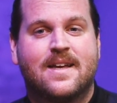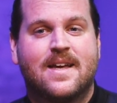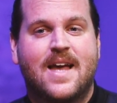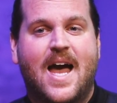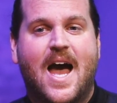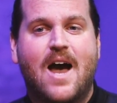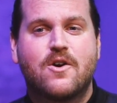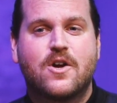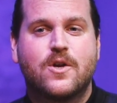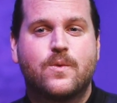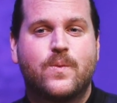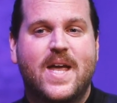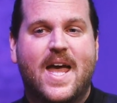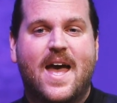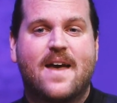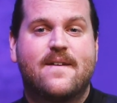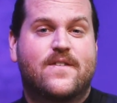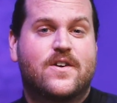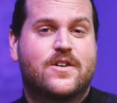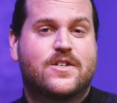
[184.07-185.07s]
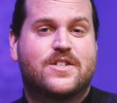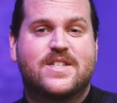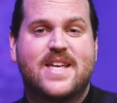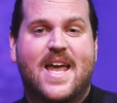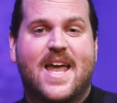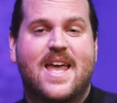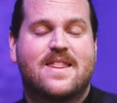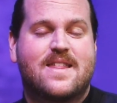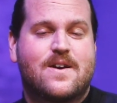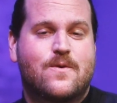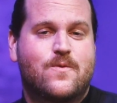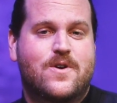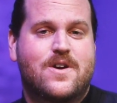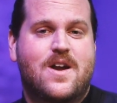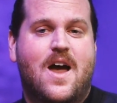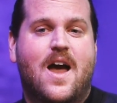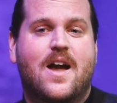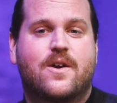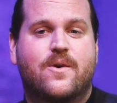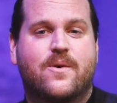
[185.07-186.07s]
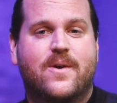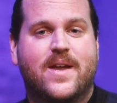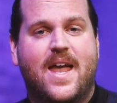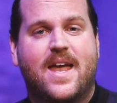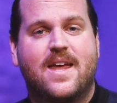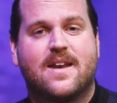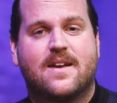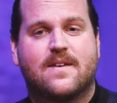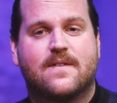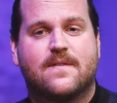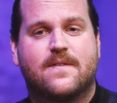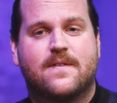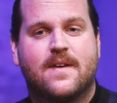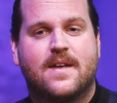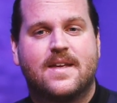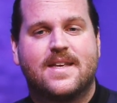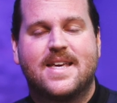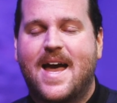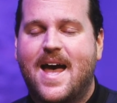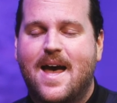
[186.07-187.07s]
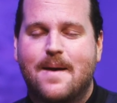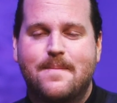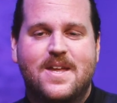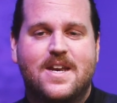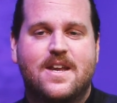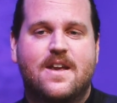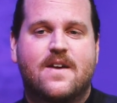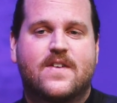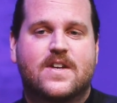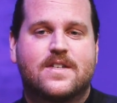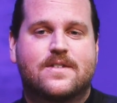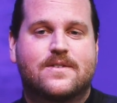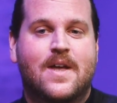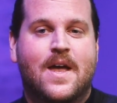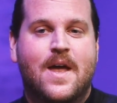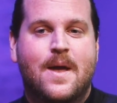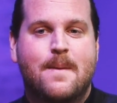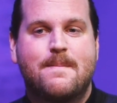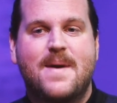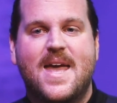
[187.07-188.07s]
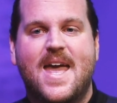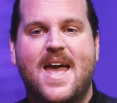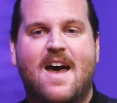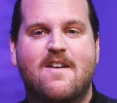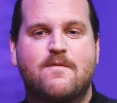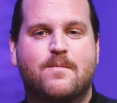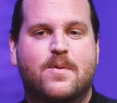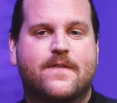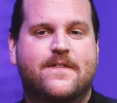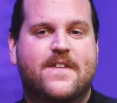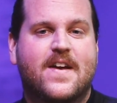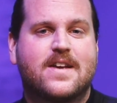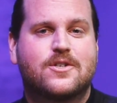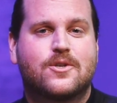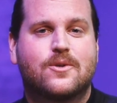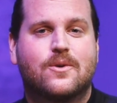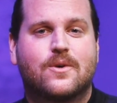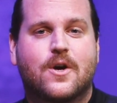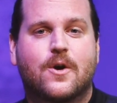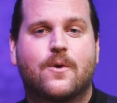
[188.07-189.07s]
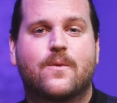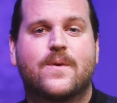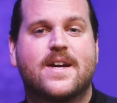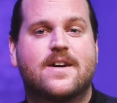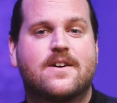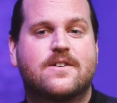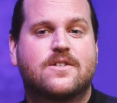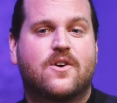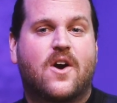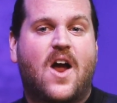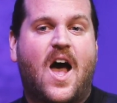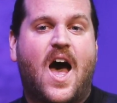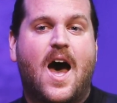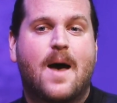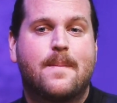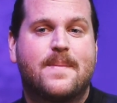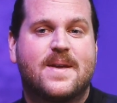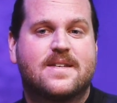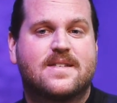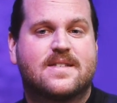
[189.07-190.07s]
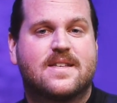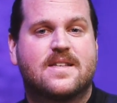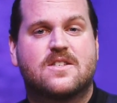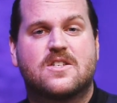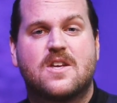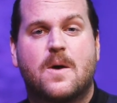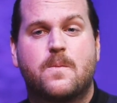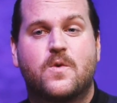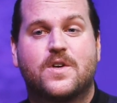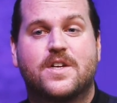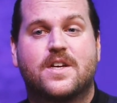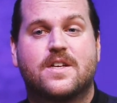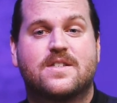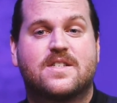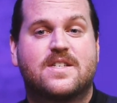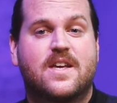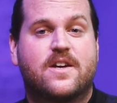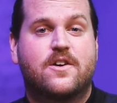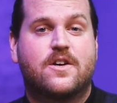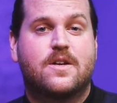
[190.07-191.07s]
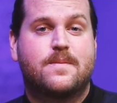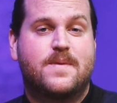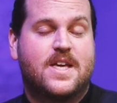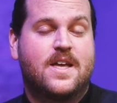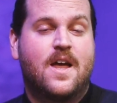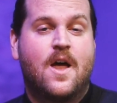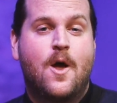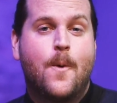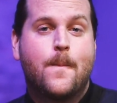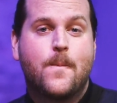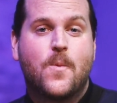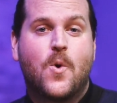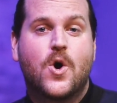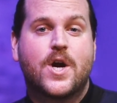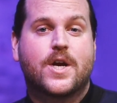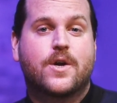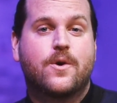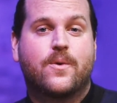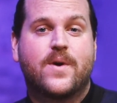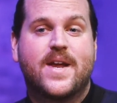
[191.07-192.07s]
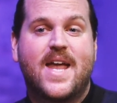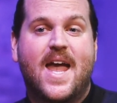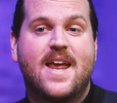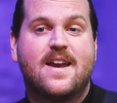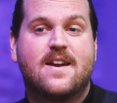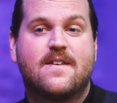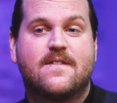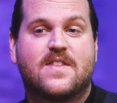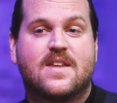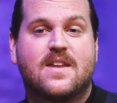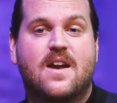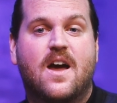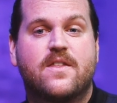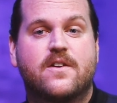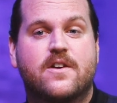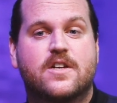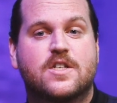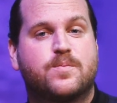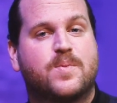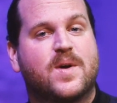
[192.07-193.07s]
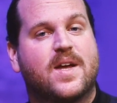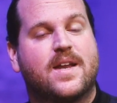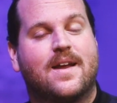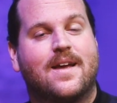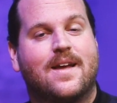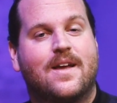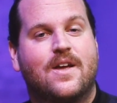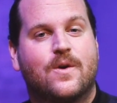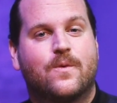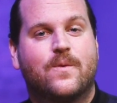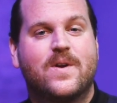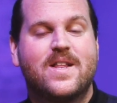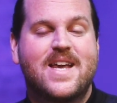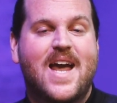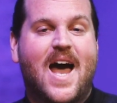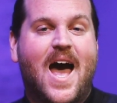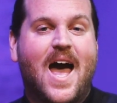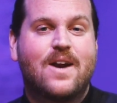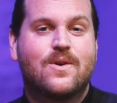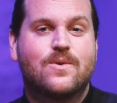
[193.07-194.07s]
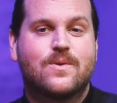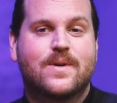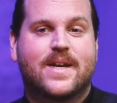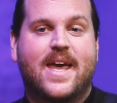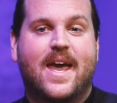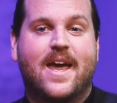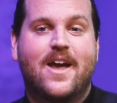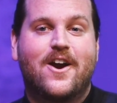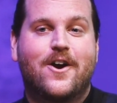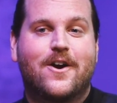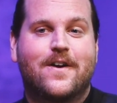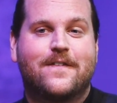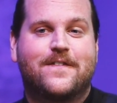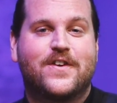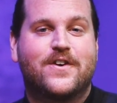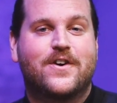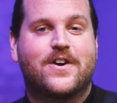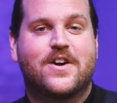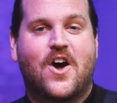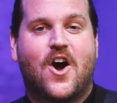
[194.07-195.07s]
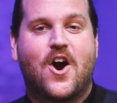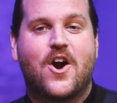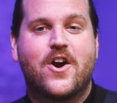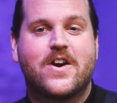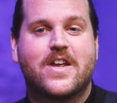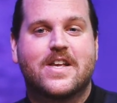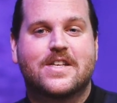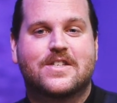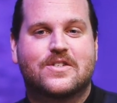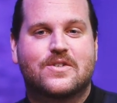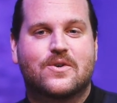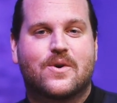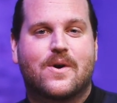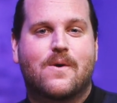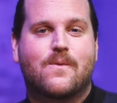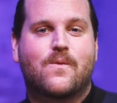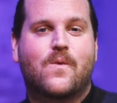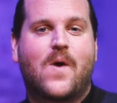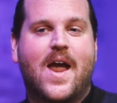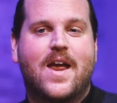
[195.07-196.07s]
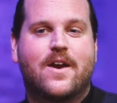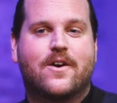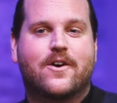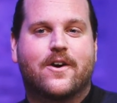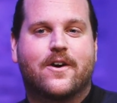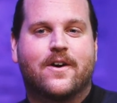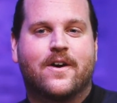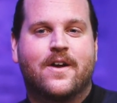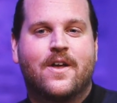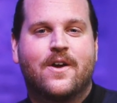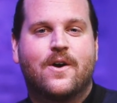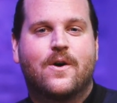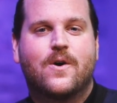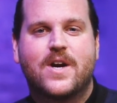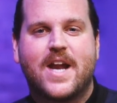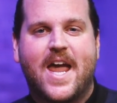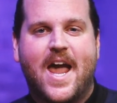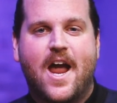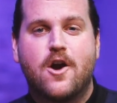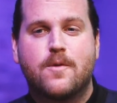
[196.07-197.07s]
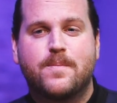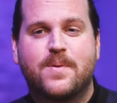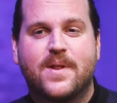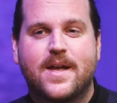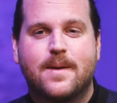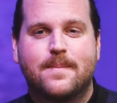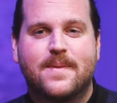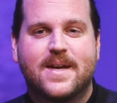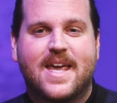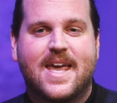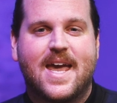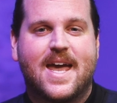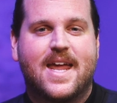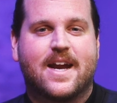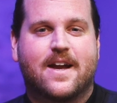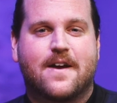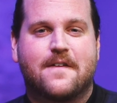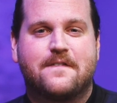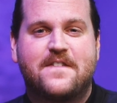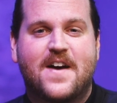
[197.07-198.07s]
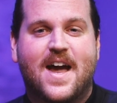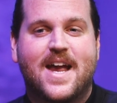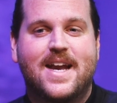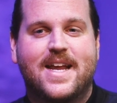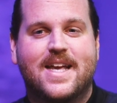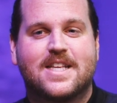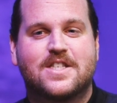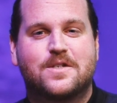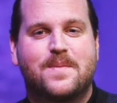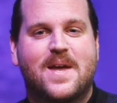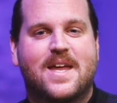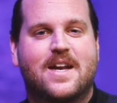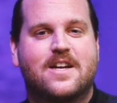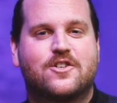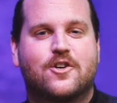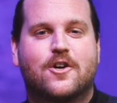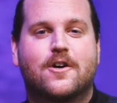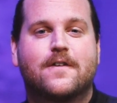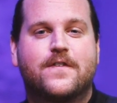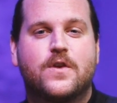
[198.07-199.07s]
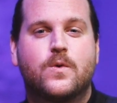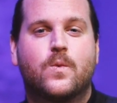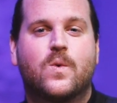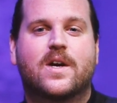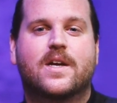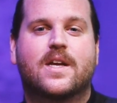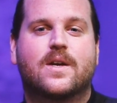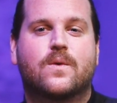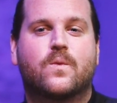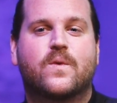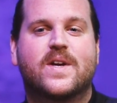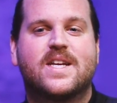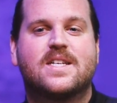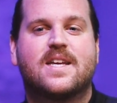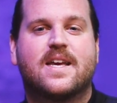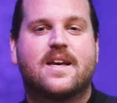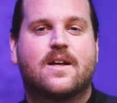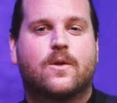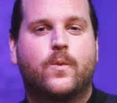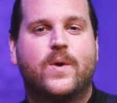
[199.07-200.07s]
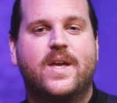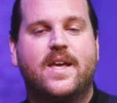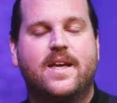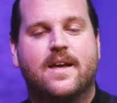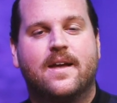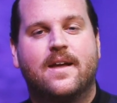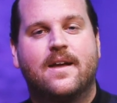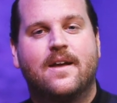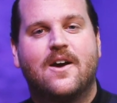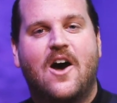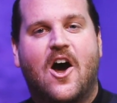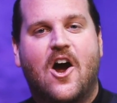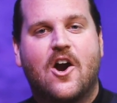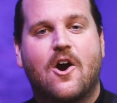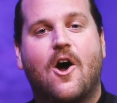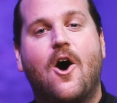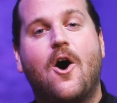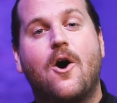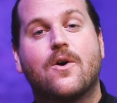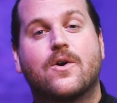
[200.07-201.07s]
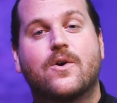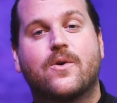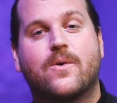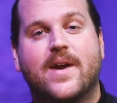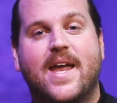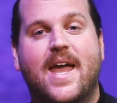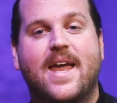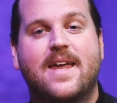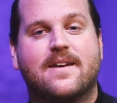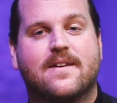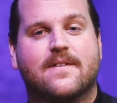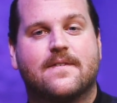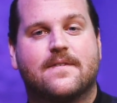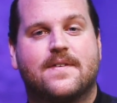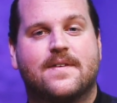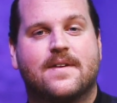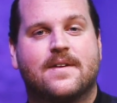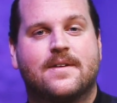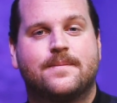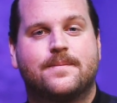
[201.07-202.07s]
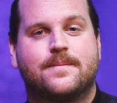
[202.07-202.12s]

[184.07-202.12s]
How could we ever say that we're not creative? Yeah, many of us may have professional careers or hobbies that some would consider to be more creative than others, but really, I don't care if you're an artist or a writer or an airplane mechanic, a finance manager, or if you work in retail. We are all creative.